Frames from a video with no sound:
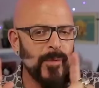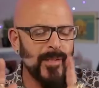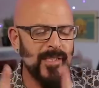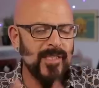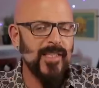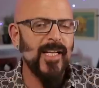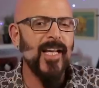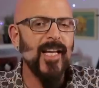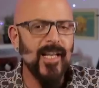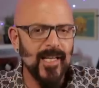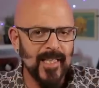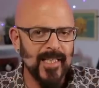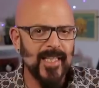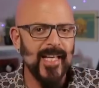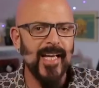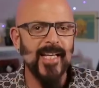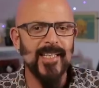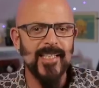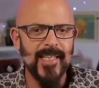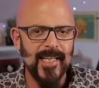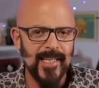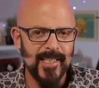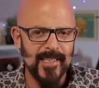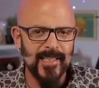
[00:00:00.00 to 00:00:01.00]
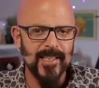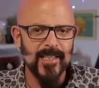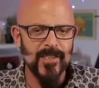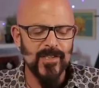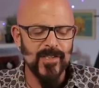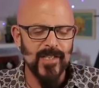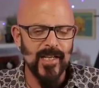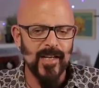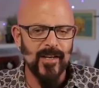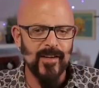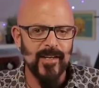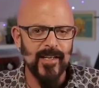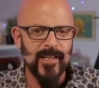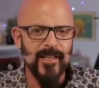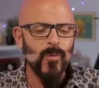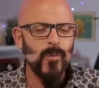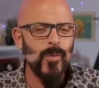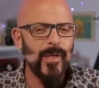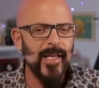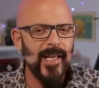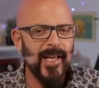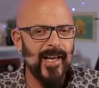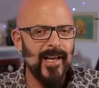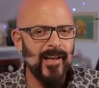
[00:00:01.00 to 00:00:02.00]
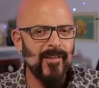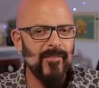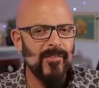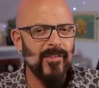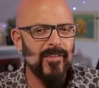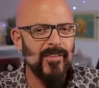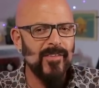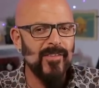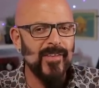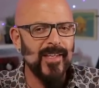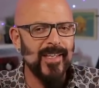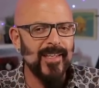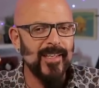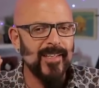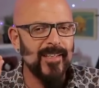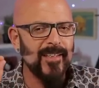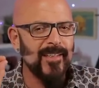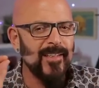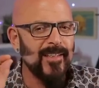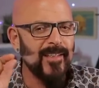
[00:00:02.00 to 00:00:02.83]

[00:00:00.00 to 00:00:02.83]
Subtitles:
But today on Cat Daddy Dictionary, we have the